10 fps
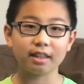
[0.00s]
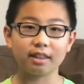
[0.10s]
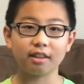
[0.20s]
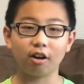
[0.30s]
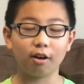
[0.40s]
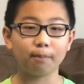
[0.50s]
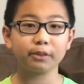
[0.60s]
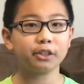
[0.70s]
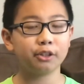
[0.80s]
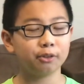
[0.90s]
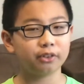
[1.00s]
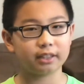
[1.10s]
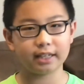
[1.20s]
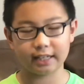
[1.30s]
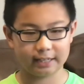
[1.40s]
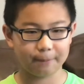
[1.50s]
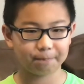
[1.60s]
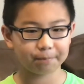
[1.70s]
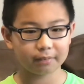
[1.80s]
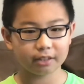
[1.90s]
the king.
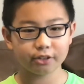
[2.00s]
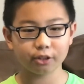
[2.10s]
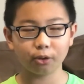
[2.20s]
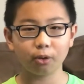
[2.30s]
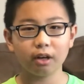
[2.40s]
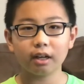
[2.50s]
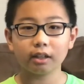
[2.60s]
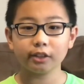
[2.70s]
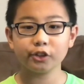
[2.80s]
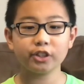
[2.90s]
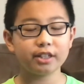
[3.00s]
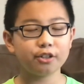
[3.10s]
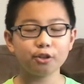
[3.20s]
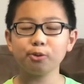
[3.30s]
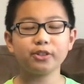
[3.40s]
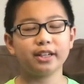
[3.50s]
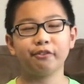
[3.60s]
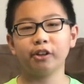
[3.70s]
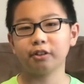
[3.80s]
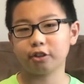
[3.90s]
So she knew she had
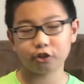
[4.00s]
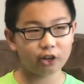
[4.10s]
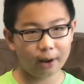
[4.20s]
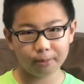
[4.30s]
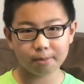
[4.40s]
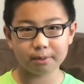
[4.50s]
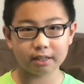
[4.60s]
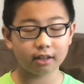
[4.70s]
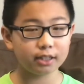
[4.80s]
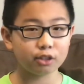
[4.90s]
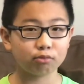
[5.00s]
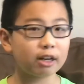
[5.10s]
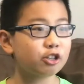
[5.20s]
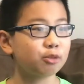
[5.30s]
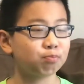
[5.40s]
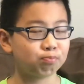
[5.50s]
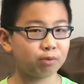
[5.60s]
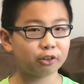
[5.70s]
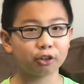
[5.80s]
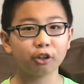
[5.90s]
fallen in a trap because the Righteous
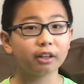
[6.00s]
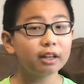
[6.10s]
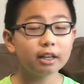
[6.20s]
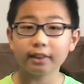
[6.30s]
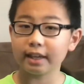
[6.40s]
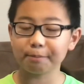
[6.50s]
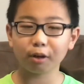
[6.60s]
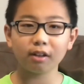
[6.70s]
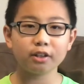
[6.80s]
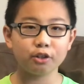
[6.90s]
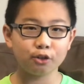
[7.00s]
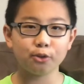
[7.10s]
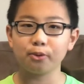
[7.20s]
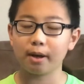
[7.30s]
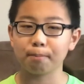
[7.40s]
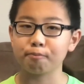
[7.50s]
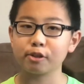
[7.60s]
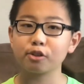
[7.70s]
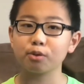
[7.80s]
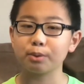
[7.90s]
Brotherhood, they probably knew that
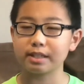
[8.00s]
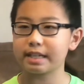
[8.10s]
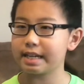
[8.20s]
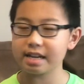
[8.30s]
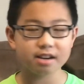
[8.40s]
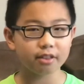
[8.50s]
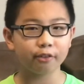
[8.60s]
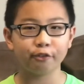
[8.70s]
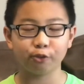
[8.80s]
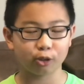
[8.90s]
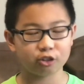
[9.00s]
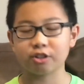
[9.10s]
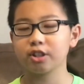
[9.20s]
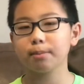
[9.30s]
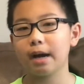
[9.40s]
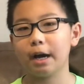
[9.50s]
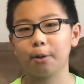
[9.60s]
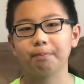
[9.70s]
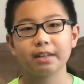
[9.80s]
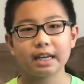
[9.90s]
Bristol was in the fortress somehow,
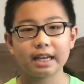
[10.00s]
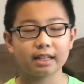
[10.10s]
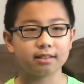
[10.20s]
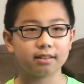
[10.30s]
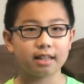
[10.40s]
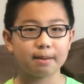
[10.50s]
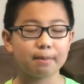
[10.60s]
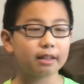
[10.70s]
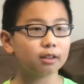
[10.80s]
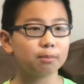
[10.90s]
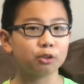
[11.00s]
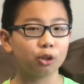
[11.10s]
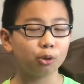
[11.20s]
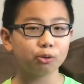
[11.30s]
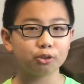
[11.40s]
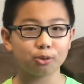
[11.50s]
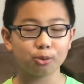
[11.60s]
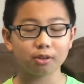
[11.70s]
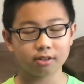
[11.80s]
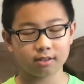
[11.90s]
and they made them go to
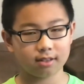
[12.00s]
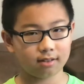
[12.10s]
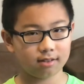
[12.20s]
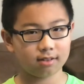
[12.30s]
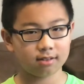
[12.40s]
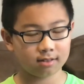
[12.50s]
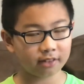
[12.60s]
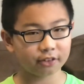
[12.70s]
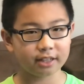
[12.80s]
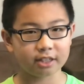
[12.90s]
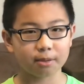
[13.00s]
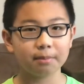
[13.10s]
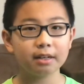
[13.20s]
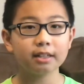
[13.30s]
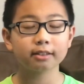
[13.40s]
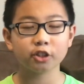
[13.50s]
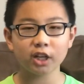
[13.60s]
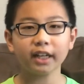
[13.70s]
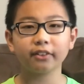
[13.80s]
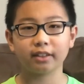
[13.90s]
the Southern Kingdom to check
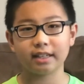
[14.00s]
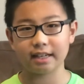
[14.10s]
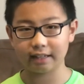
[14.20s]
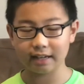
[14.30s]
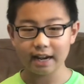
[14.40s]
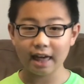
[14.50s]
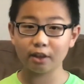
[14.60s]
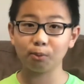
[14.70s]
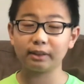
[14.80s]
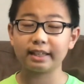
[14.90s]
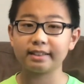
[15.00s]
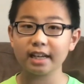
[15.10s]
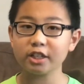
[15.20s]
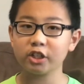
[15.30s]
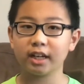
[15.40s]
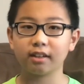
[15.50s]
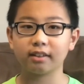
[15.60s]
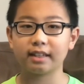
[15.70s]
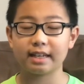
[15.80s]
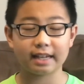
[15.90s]
on the king. And then when they did check on the
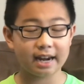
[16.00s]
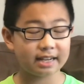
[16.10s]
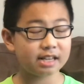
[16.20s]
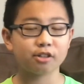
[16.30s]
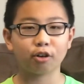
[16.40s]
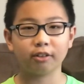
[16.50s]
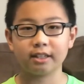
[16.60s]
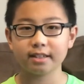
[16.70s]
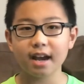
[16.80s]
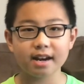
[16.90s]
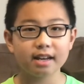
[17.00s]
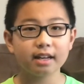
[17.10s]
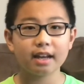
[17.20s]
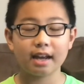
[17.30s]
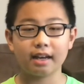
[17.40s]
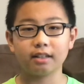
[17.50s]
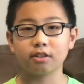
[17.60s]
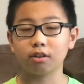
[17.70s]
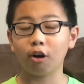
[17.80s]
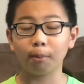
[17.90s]
king and he's already dead, and
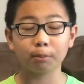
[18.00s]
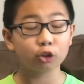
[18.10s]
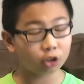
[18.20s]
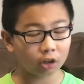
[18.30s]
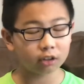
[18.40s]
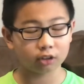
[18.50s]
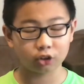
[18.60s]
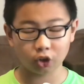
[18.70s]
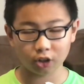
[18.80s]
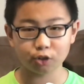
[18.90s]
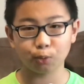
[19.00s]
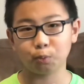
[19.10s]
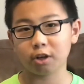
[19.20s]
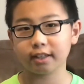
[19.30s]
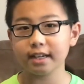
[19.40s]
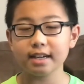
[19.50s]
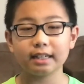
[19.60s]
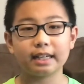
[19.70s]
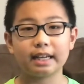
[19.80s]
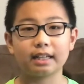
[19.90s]
guards would walk in
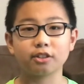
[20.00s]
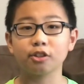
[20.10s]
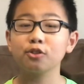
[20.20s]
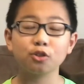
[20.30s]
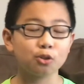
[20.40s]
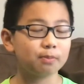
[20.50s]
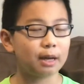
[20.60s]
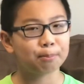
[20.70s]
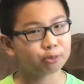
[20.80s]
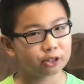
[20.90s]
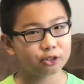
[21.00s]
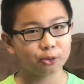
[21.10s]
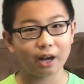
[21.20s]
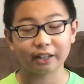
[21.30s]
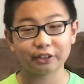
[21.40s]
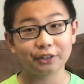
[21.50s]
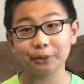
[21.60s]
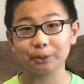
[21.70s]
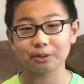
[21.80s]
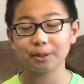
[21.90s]
and assume that Bristol had
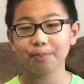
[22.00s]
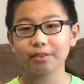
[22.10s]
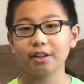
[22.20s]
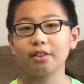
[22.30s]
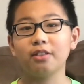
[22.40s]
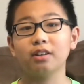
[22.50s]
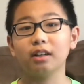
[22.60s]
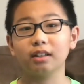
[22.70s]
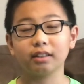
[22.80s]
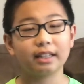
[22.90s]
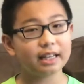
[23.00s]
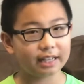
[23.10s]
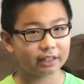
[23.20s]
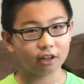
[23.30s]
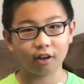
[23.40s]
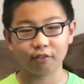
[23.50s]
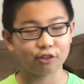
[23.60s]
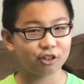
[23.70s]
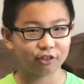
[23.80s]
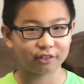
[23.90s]
killed the king of the
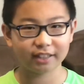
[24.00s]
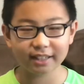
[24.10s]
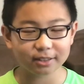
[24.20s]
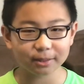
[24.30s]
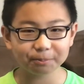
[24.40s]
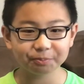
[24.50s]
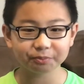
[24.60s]
Southern Kingdom,